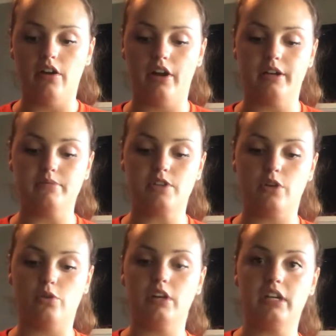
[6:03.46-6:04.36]
All right,
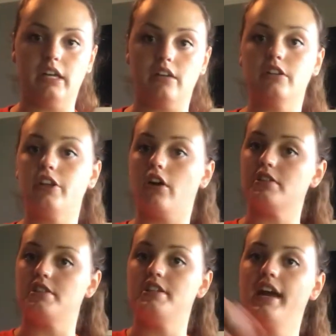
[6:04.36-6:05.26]
so again, the dog
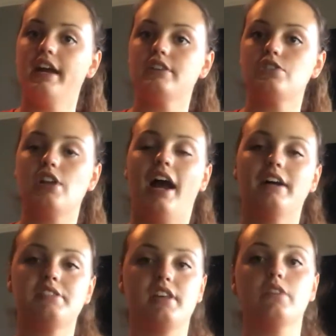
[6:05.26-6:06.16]
is attached.
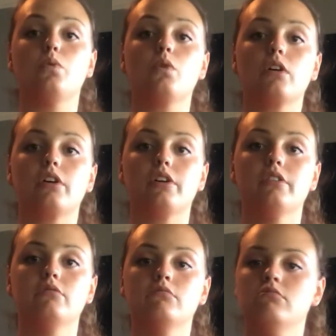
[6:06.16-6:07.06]
I say the word.
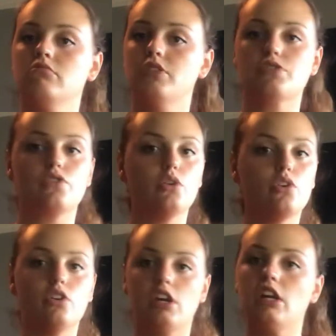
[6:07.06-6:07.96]
There's no
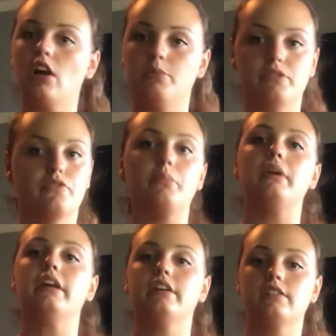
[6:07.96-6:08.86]
cookie coming for
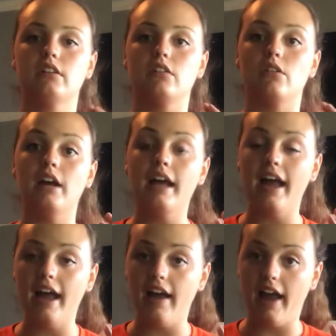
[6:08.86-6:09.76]
me until
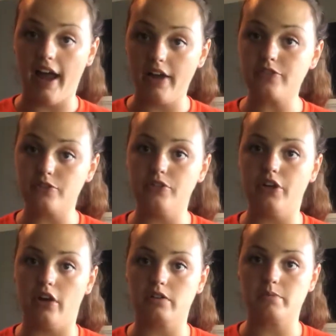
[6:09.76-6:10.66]
after the
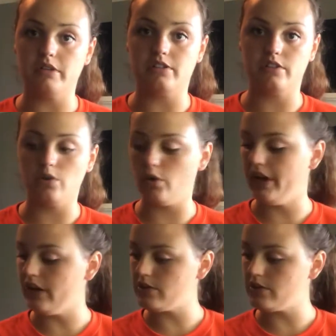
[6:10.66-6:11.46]
dog spits the toy out.